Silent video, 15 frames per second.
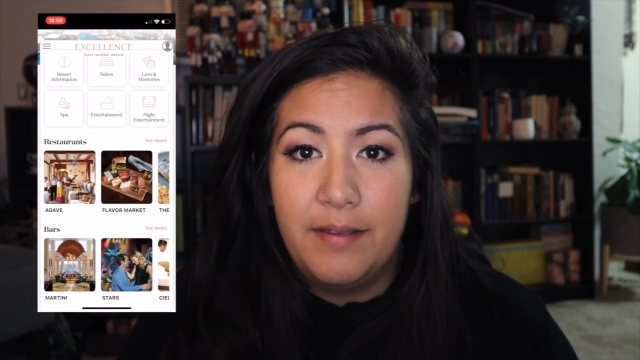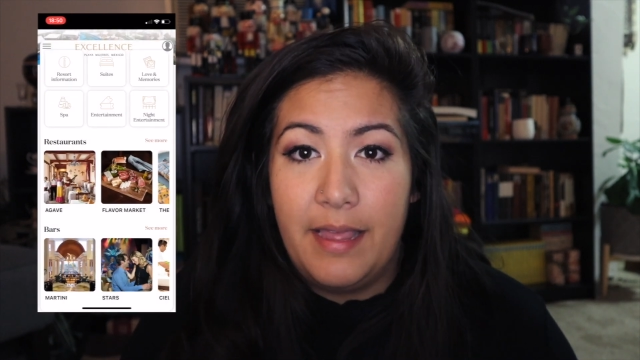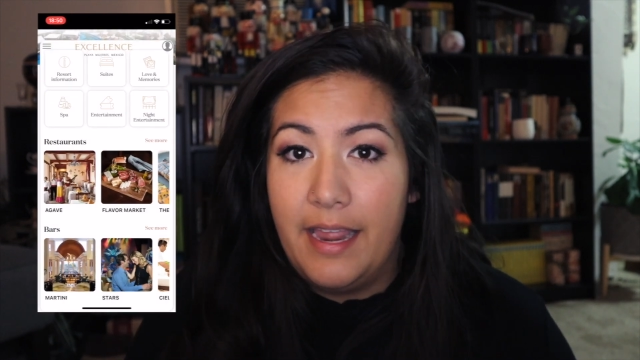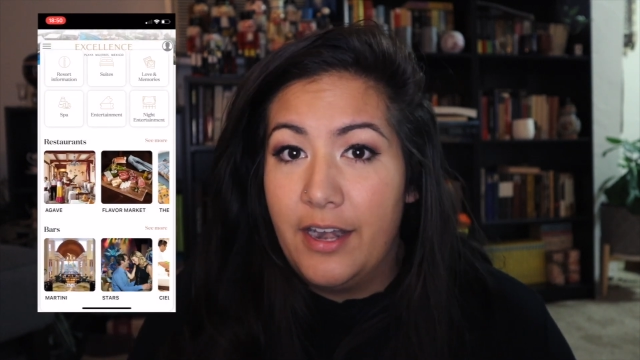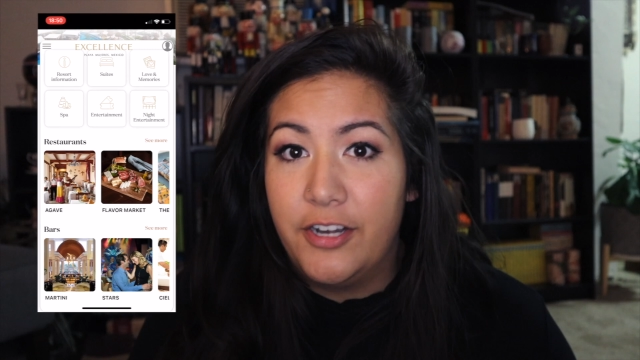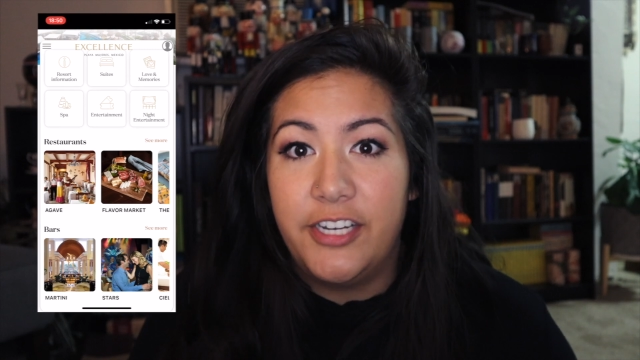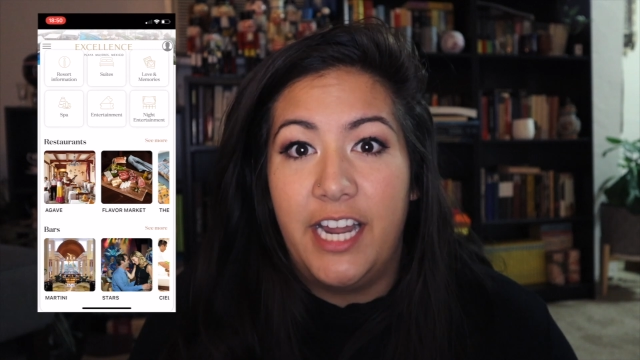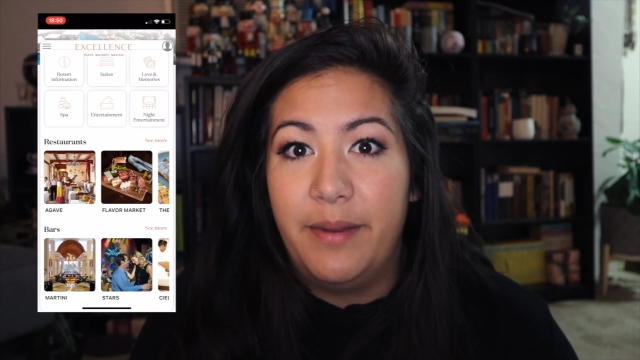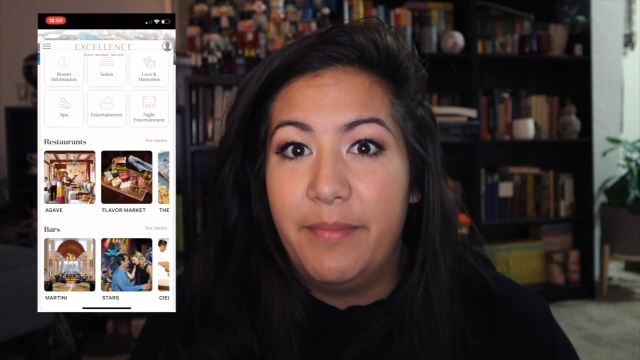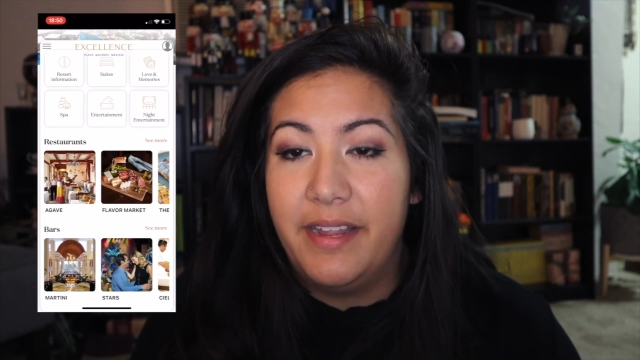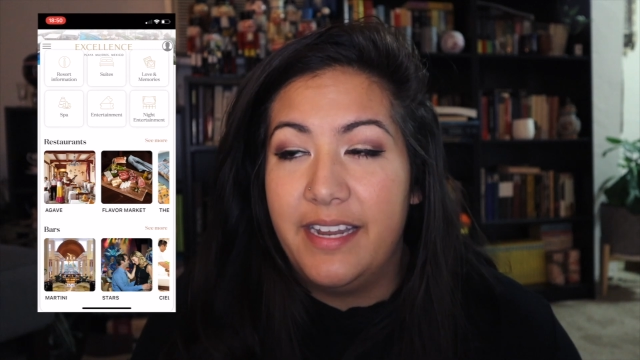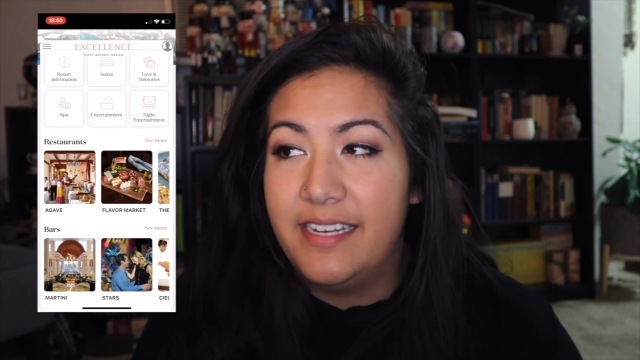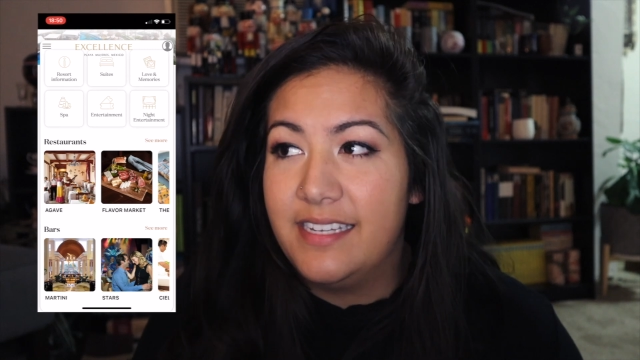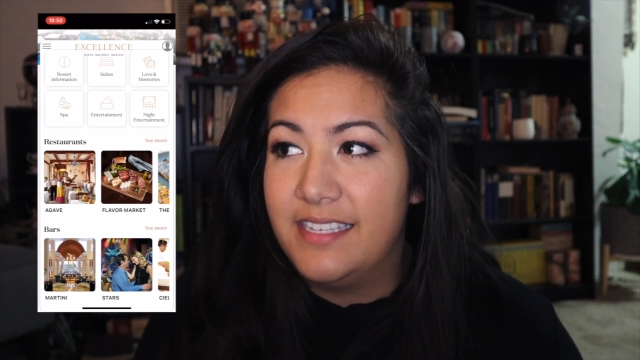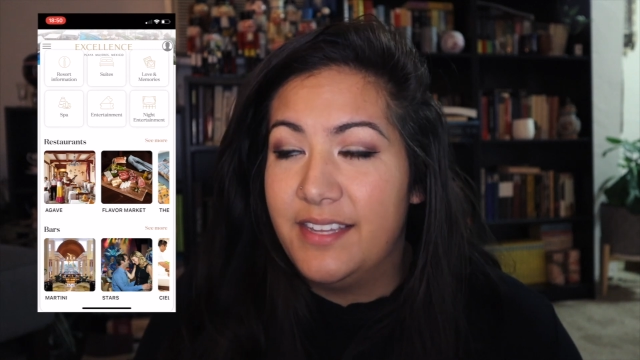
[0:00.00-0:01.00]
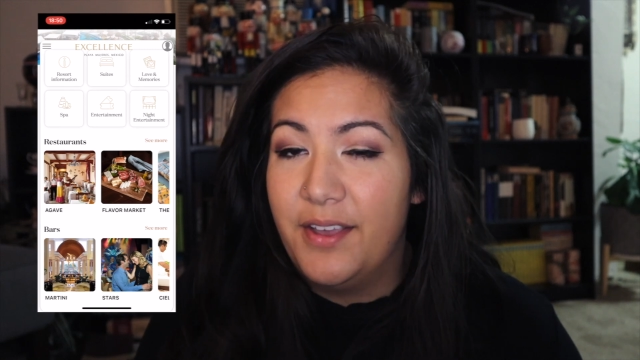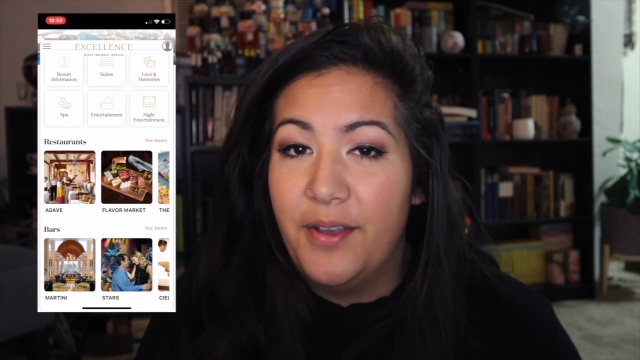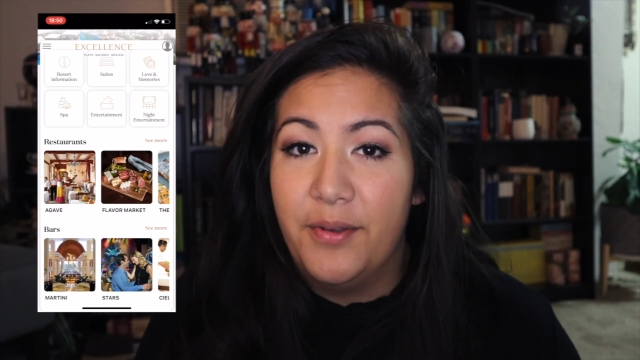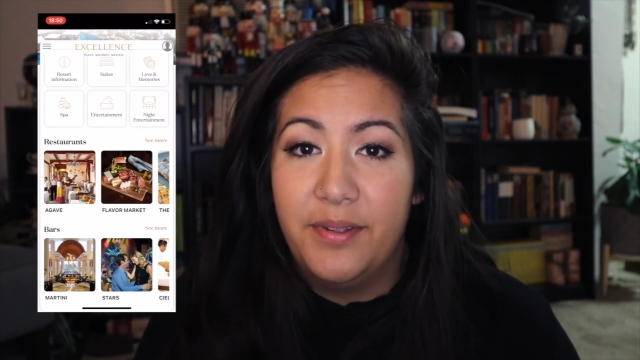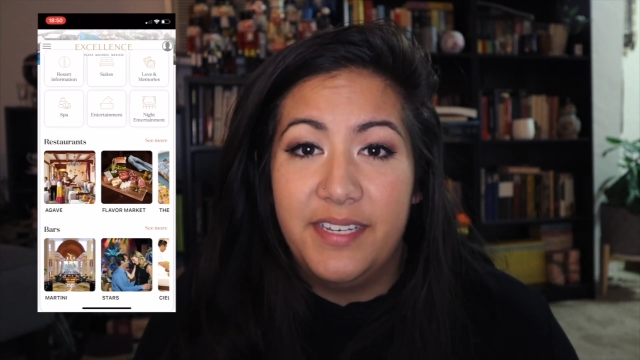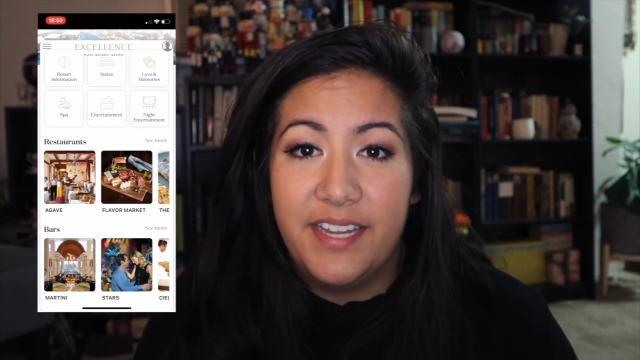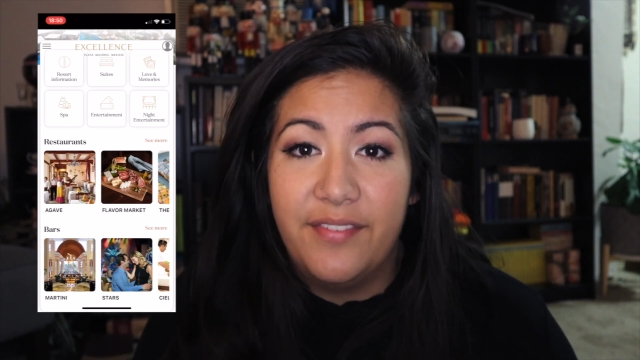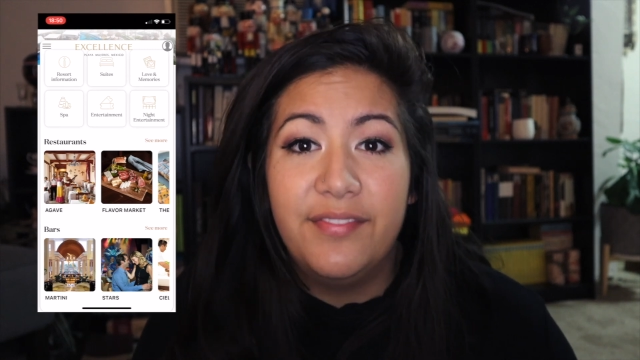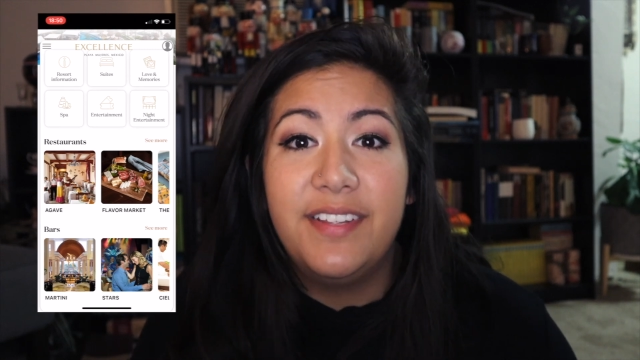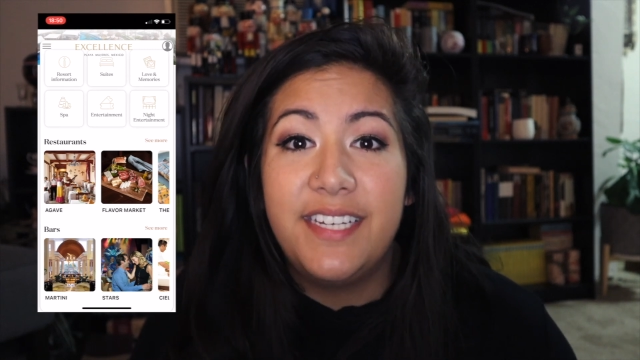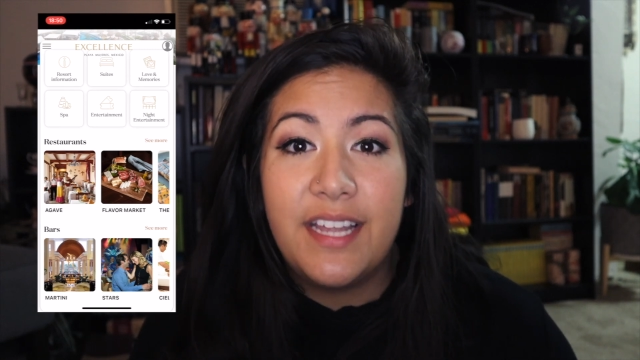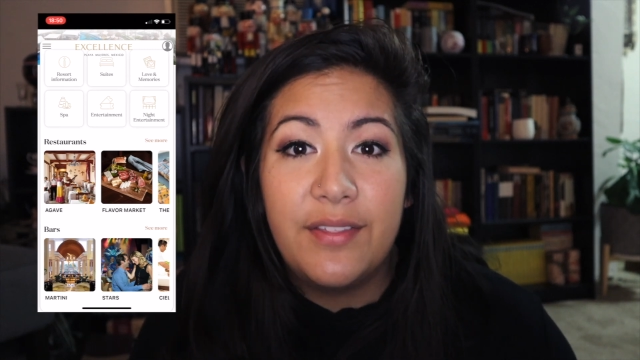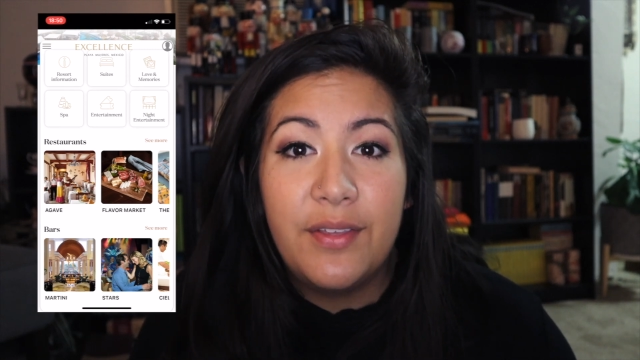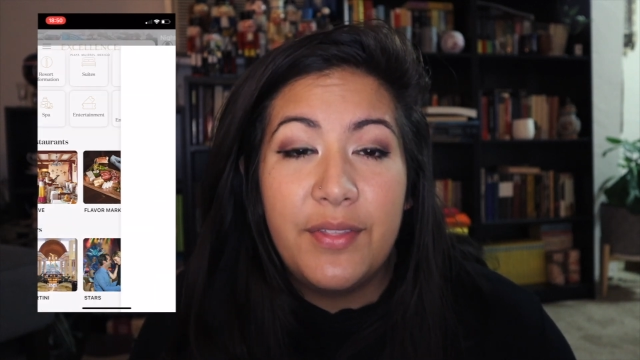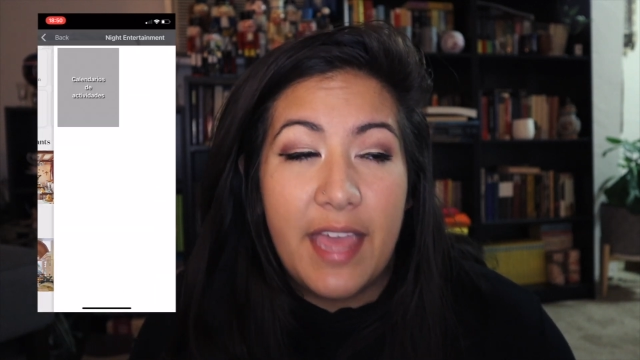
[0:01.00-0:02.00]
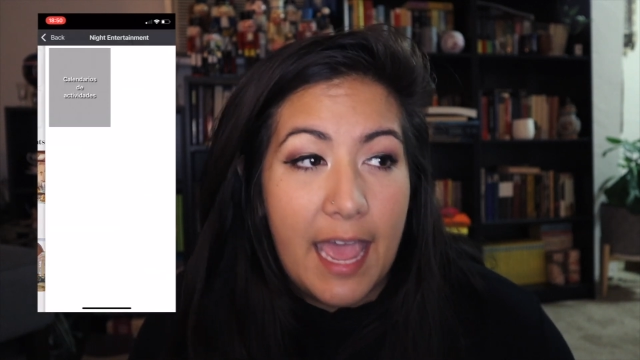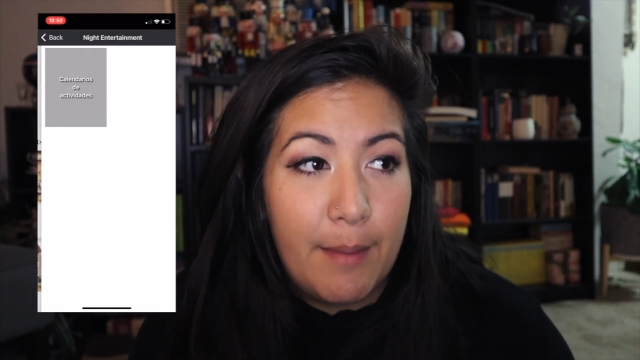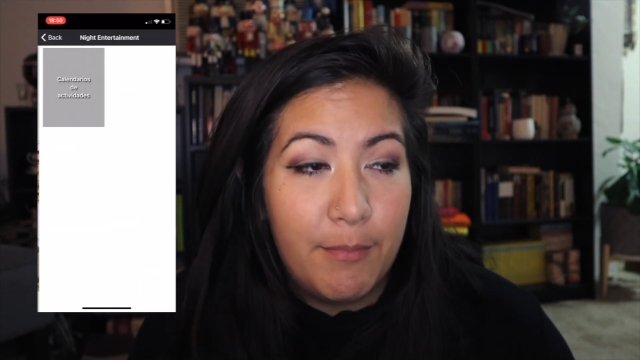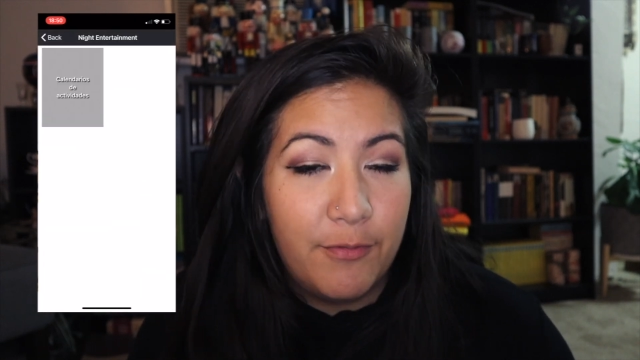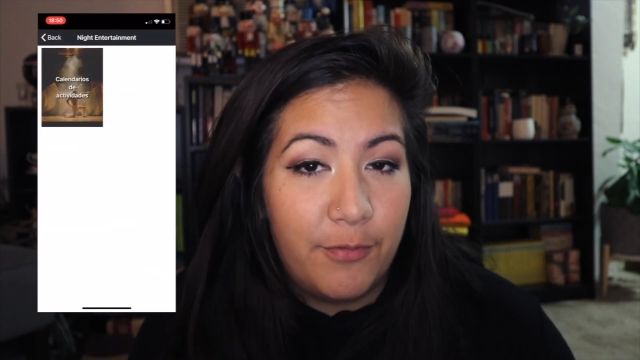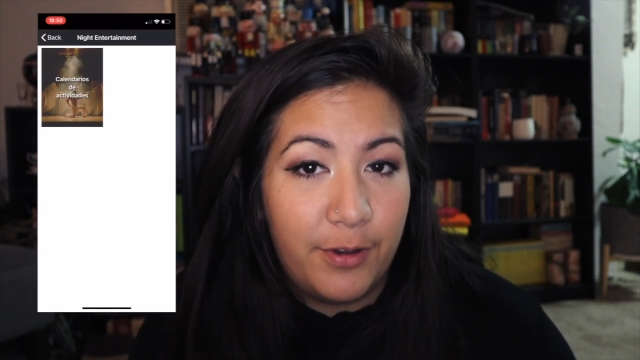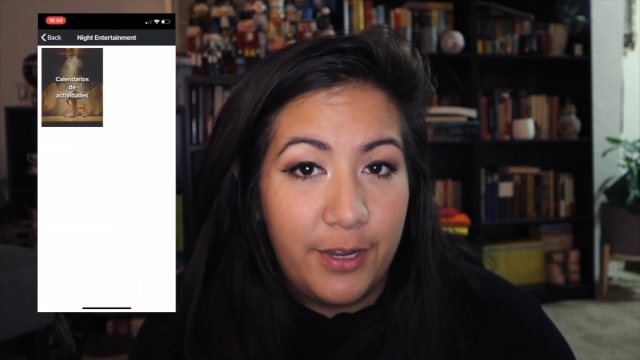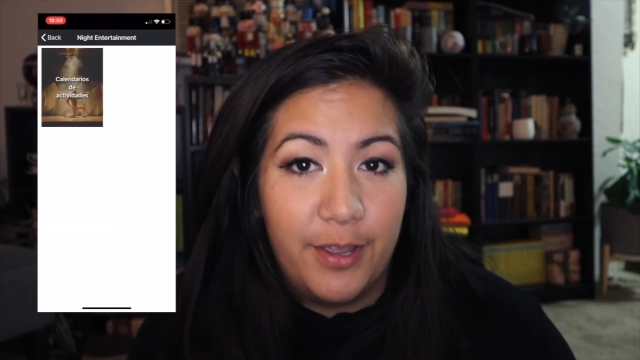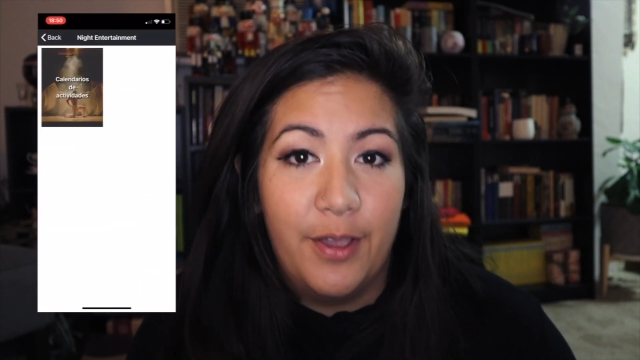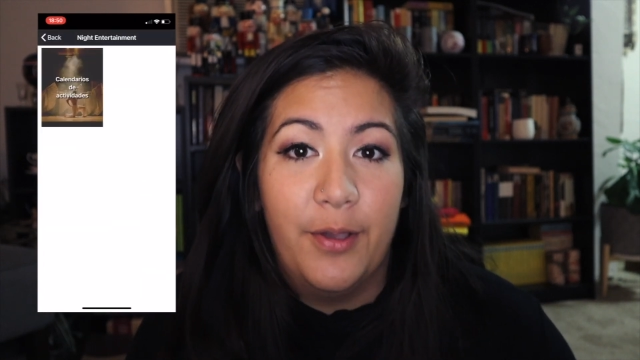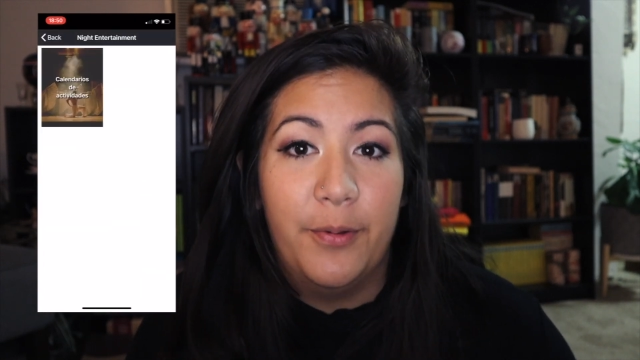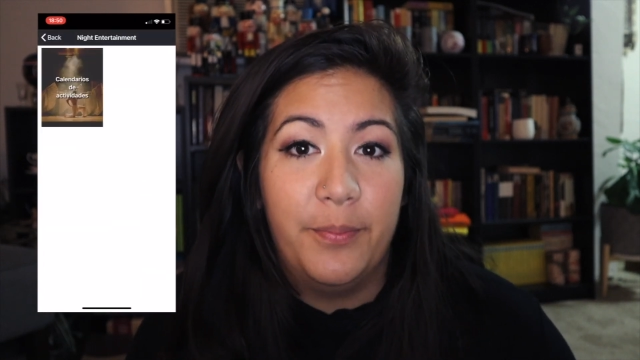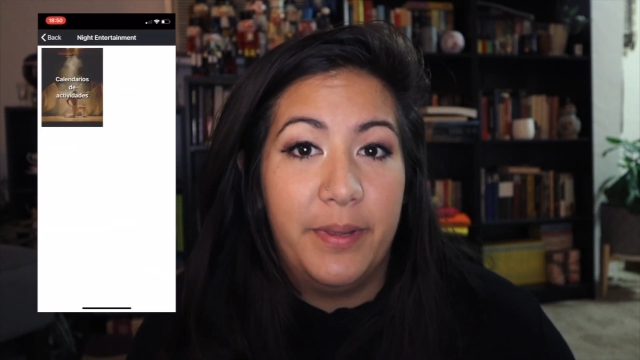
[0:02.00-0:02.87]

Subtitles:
entertainment. So definitely download the app before you go,